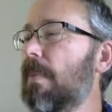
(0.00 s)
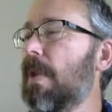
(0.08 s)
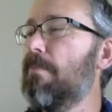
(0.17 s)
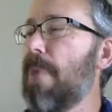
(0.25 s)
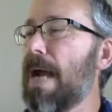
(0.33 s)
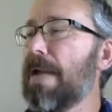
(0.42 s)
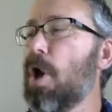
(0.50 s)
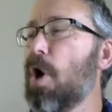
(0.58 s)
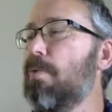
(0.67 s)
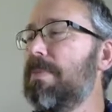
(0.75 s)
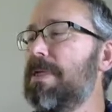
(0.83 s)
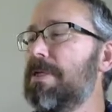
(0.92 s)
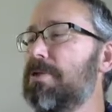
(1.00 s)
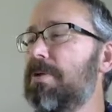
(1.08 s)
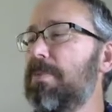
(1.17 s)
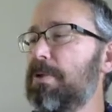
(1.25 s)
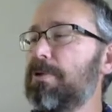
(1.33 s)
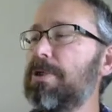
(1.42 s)
binomial
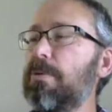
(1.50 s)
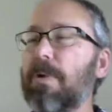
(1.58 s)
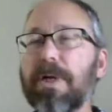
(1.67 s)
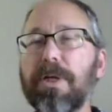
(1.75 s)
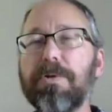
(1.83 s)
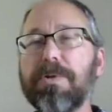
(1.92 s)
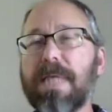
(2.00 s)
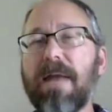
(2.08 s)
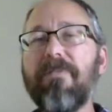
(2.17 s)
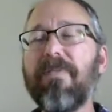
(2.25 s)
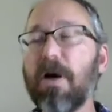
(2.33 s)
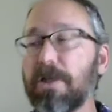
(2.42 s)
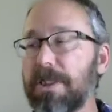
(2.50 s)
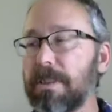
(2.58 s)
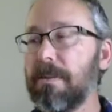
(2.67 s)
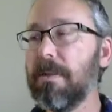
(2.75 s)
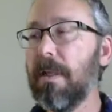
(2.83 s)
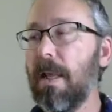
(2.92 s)
distribution, we're going to use that
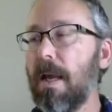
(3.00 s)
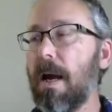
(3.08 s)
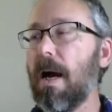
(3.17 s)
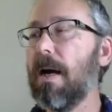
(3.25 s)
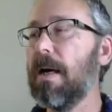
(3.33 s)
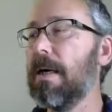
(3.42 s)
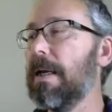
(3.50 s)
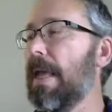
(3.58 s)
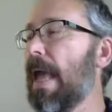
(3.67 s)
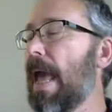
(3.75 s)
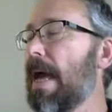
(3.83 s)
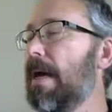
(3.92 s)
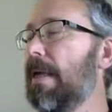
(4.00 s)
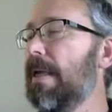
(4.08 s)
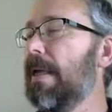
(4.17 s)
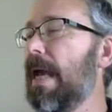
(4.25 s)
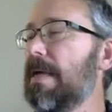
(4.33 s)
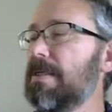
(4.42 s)
function, and
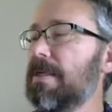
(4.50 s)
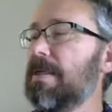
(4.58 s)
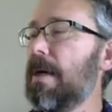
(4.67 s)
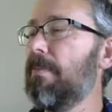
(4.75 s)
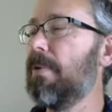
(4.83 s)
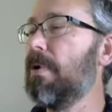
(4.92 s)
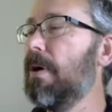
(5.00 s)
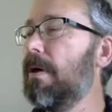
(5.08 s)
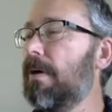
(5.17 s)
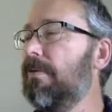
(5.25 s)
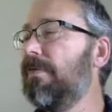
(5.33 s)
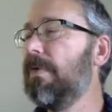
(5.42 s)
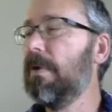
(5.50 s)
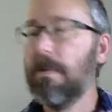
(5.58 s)
it has a number of